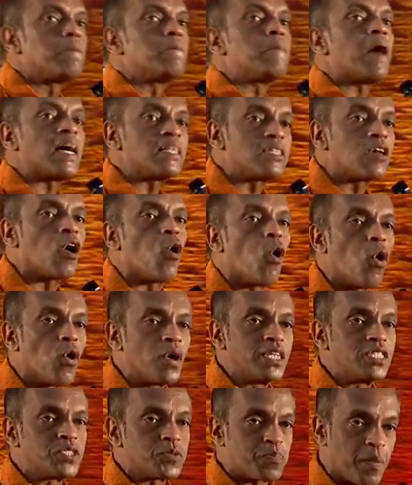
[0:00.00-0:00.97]
by the
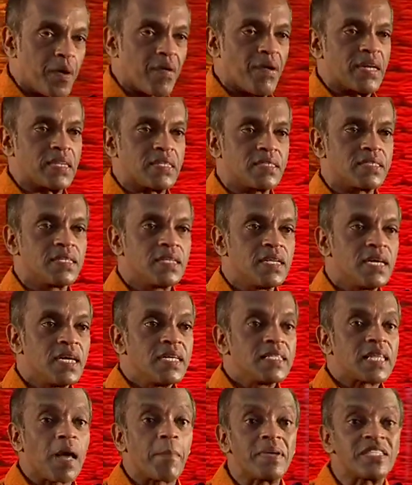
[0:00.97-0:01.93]
Holy Spirit.
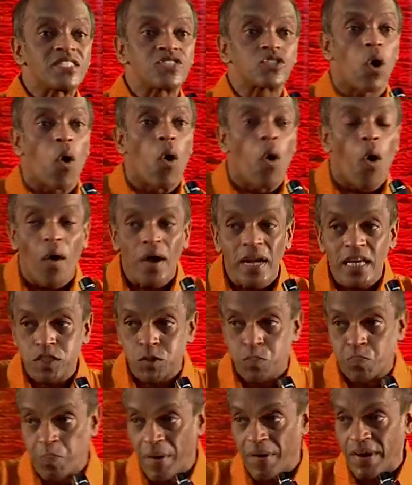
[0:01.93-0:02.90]
That means the Holy
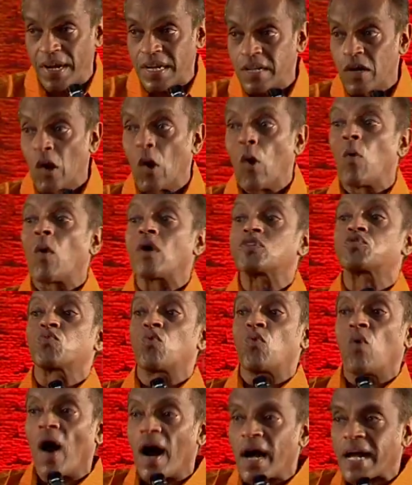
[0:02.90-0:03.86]
Spirit was
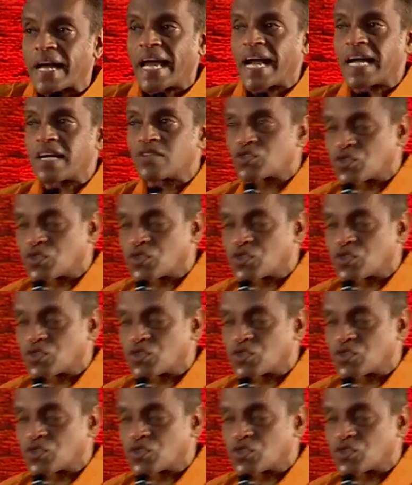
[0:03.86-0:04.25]
working